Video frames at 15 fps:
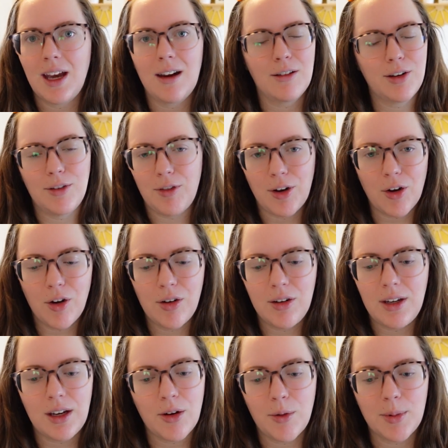I don't even
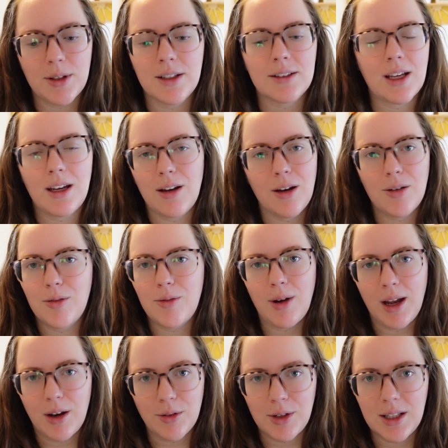need to open this. I know I
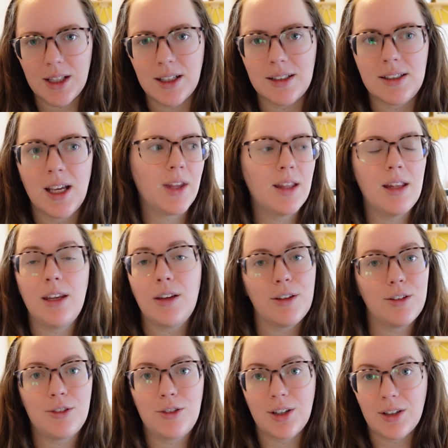don't need this. And then you
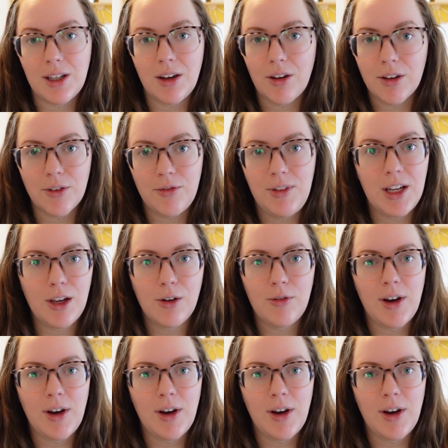can delete all the video